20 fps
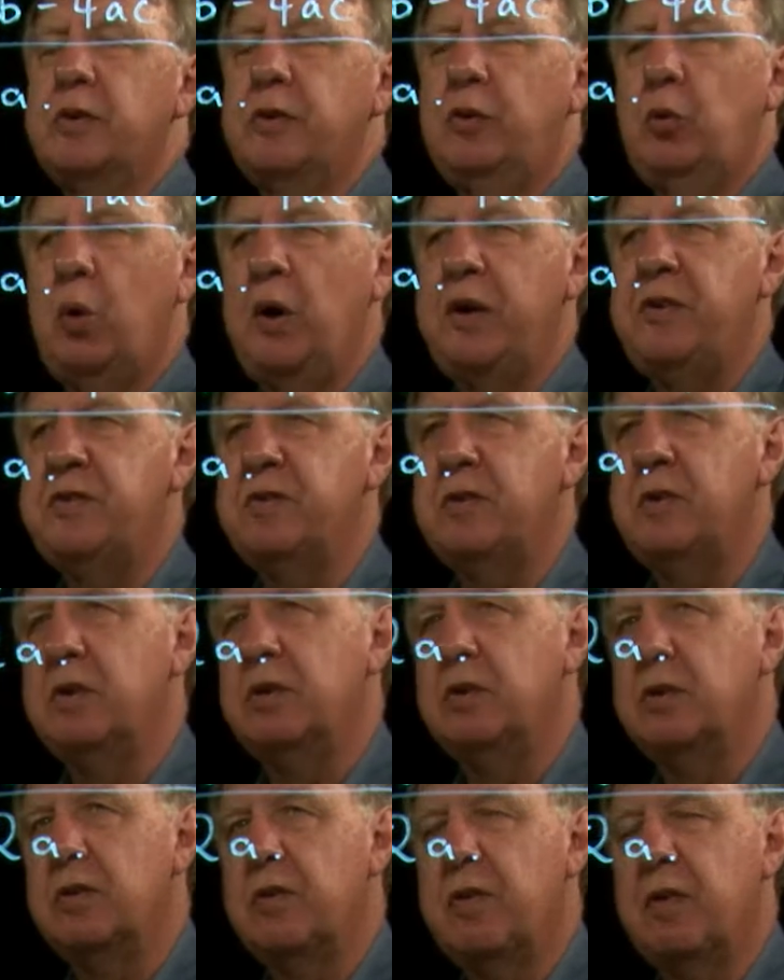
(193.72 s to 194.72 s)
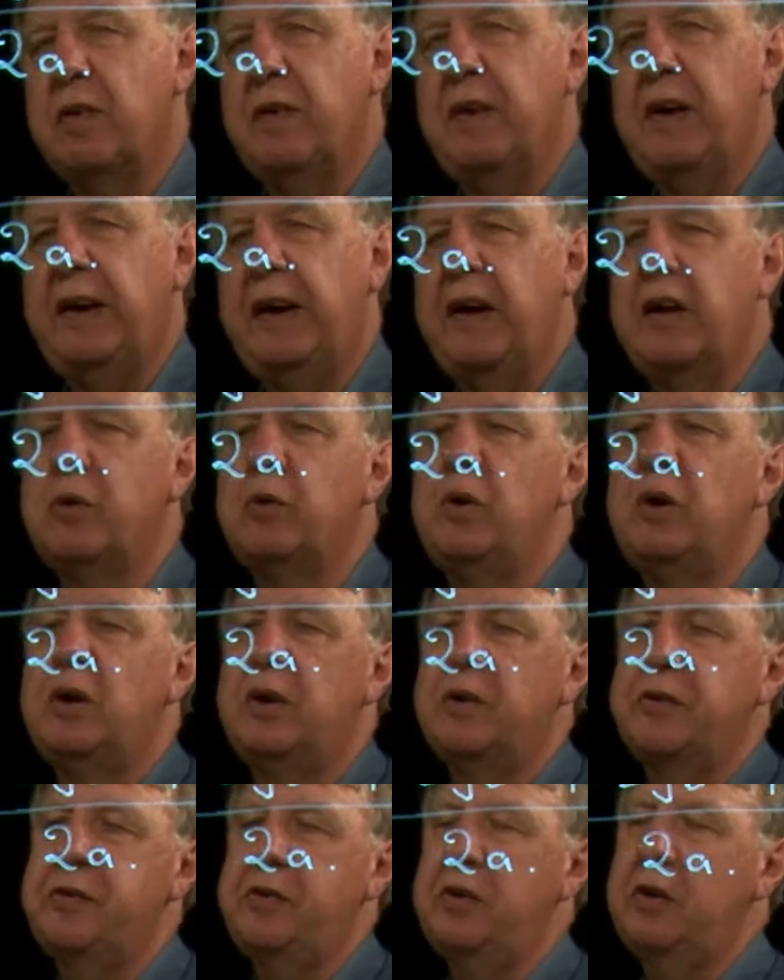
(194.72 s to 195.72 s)
of questions that they're going to
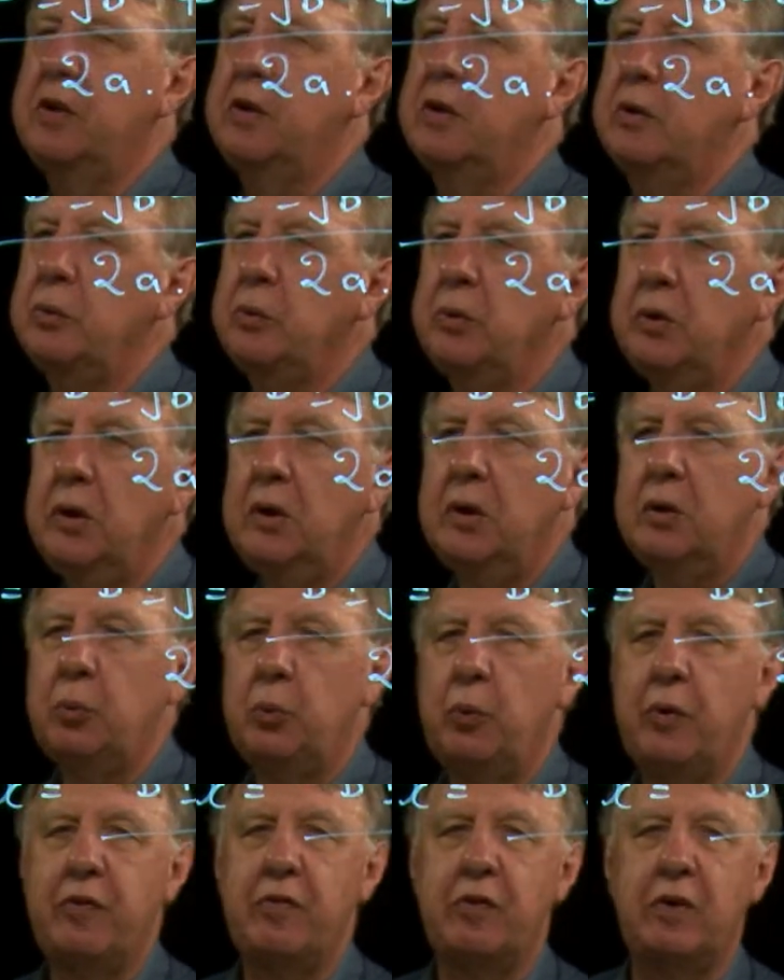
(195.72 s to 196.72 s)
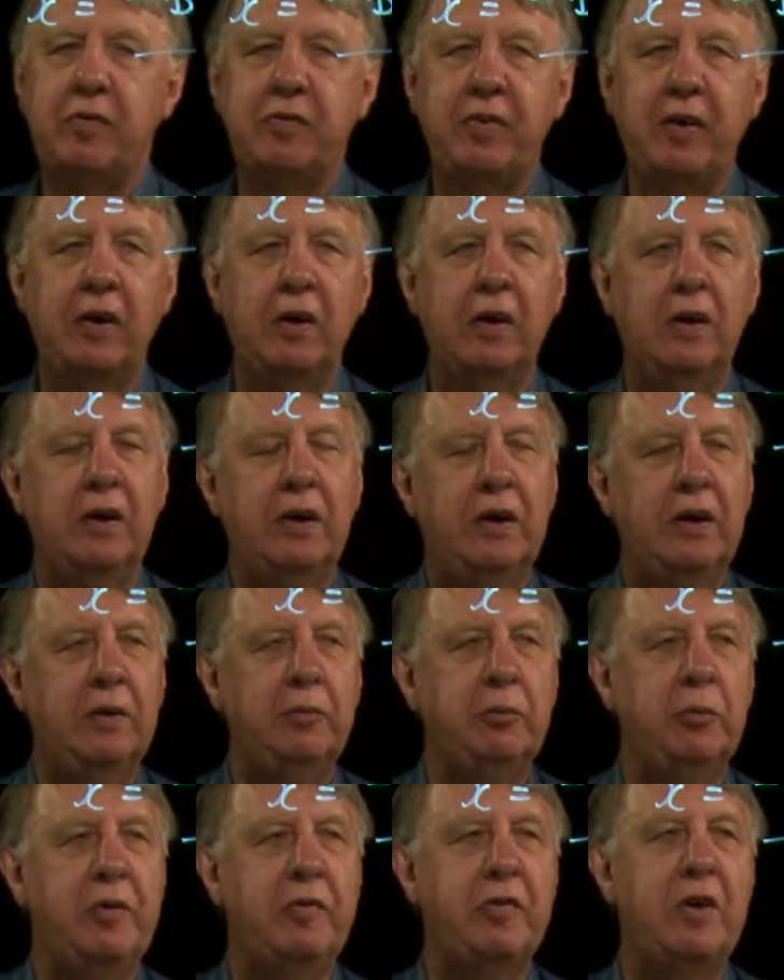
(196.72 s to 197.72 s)
ask you with, um,
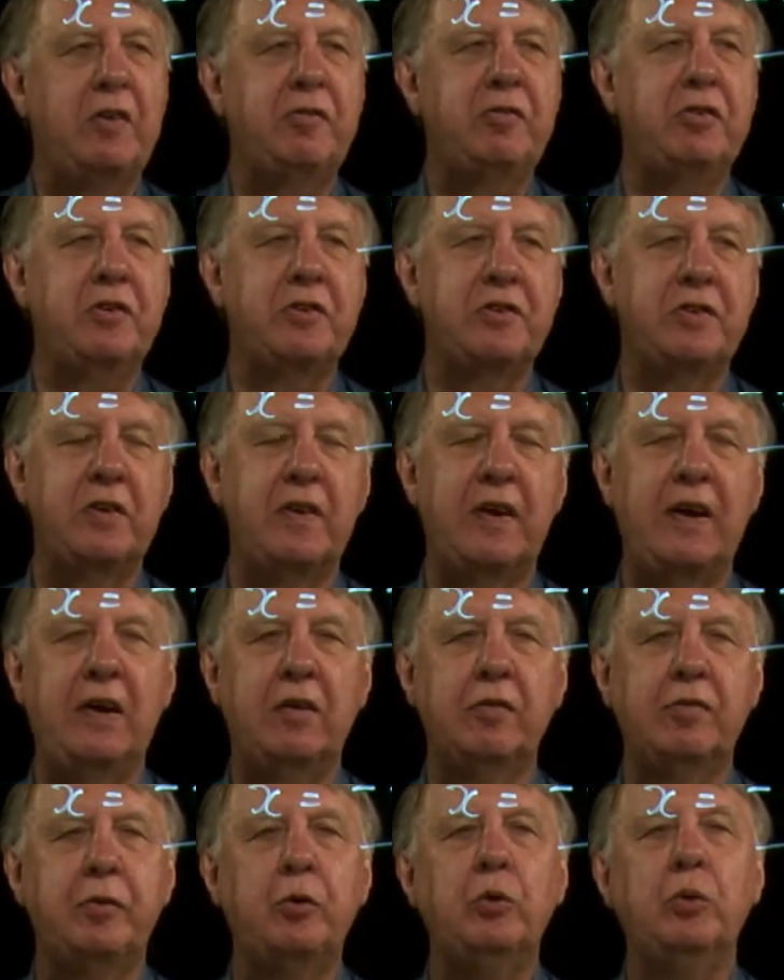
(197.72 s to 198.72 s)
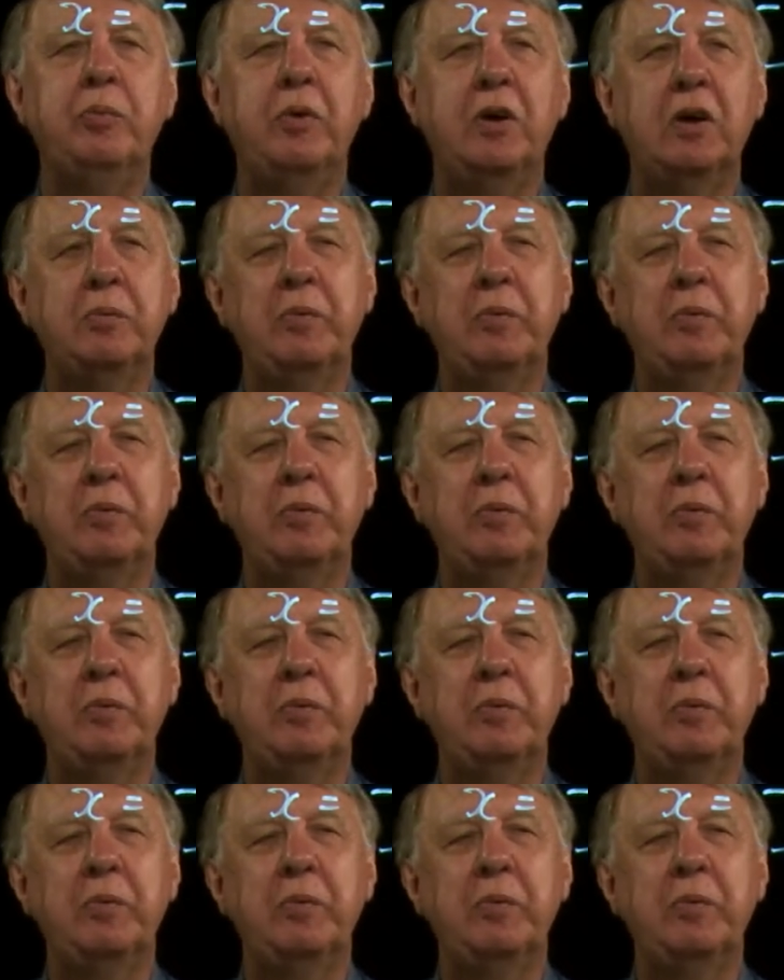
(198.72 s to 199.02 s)
with reference to that formula?